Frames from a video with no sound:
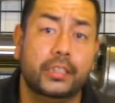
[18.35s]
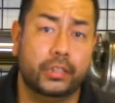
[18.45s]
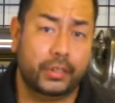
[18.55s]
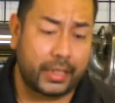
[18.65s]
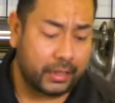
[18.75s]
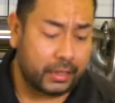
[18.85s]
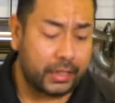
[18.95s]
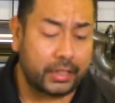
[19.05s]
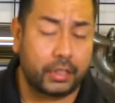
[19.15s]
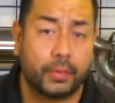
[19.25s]

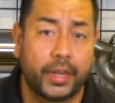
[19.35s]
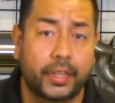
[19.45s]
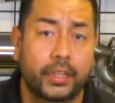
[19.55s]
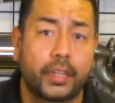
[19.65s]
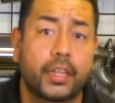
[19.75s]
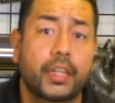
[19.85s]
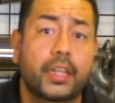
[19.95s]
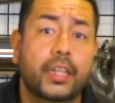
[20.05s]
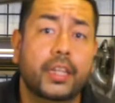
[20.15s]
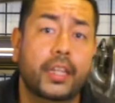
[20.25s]
2018 Wrangler.
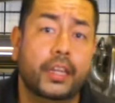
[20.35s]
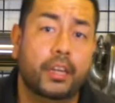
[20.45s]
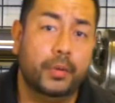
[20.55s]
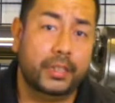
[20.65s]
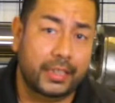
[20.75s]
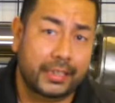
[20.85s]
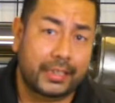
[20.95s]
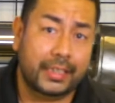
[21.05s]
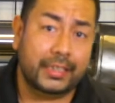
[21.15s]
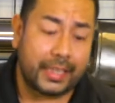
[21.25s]
They come with the
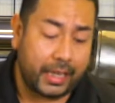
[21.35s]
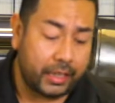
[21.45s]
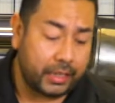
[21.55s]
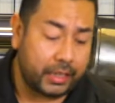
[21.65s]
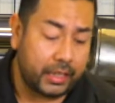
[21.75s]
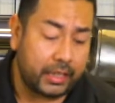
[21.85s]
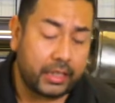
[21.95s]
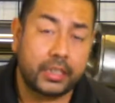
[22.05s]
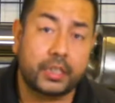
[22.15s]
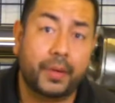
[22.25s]
6 LED
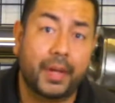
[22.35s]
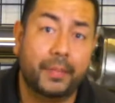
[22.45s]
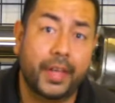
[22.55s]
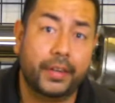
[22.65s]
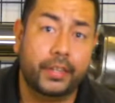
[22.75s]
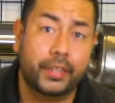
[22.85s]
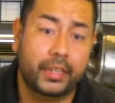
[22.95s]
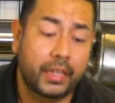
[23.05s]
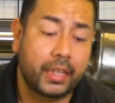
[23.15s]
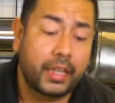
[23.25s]
spot pattern.
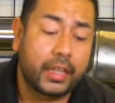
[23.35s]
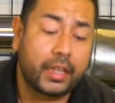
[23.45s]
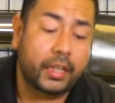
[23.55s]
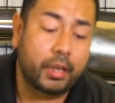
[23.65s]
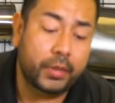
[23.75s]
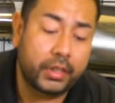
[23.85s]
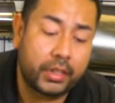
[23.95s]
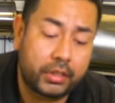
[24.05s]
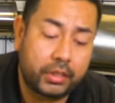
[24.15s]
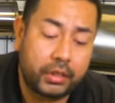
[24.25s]
They come with
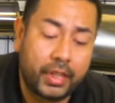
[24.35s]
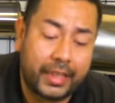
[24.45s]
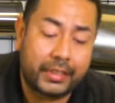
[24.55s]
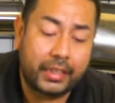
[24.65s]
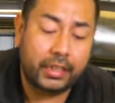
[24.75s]
the lights that you